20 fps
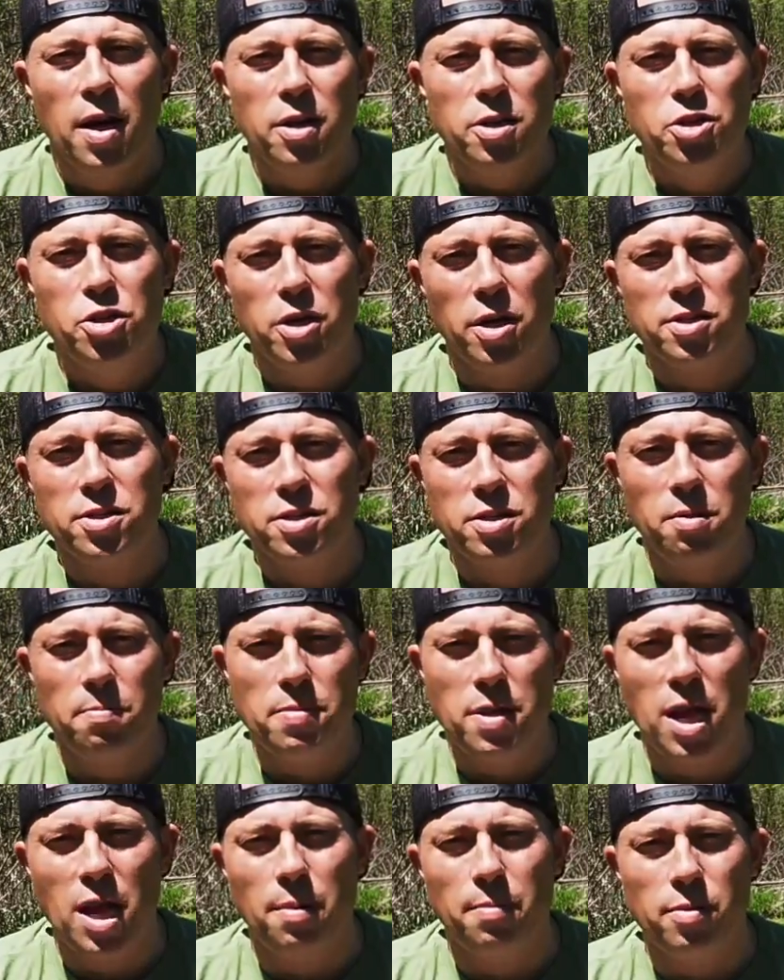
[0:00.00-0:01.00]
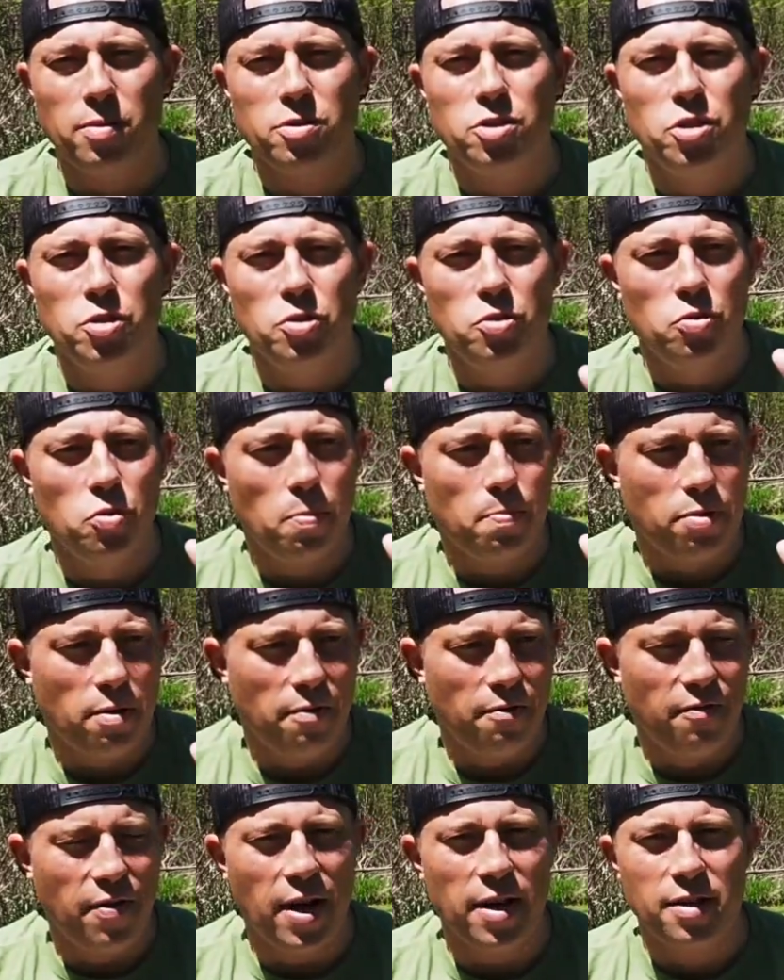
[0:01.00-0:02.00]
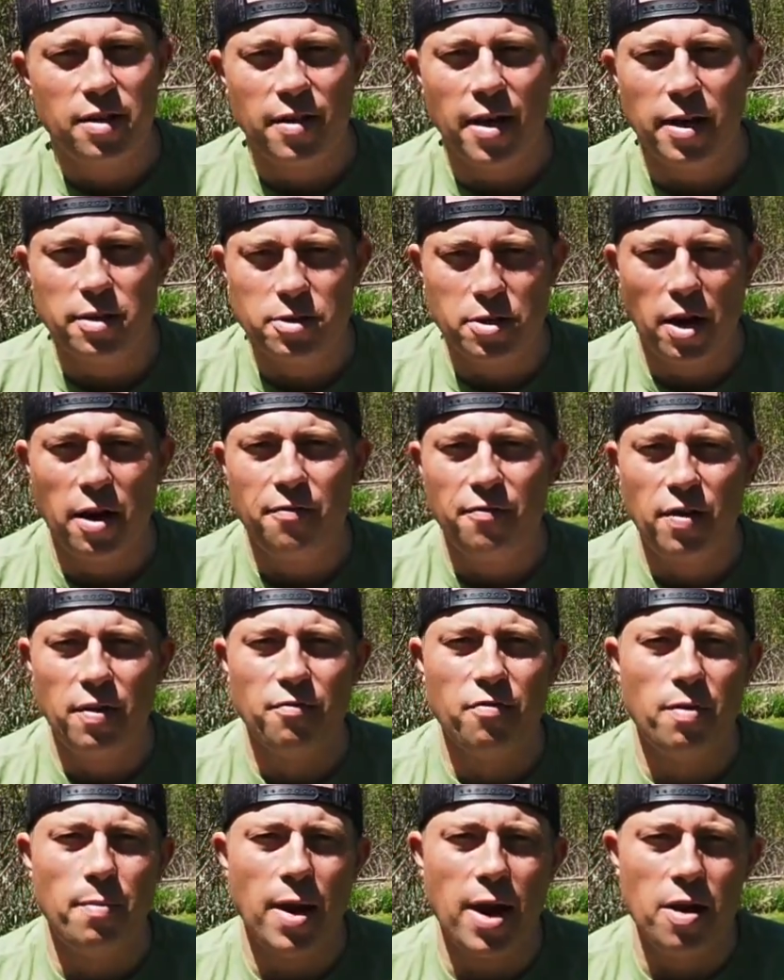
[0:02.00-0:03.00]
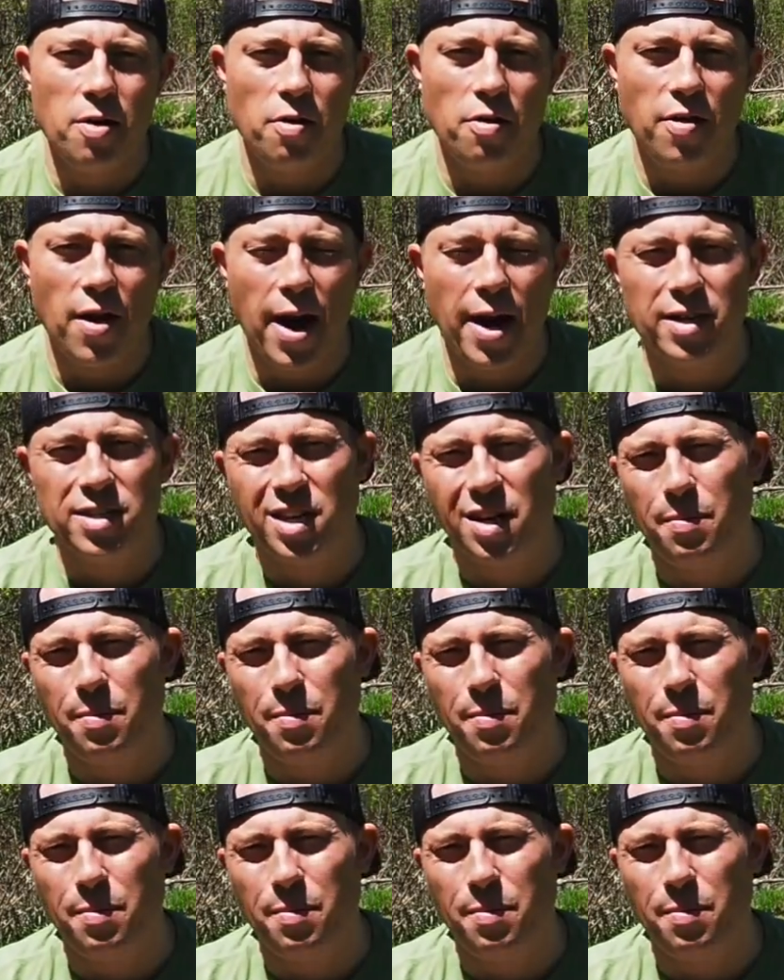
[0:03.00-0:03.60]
just to be able to prevent that chafing from my inner thighs,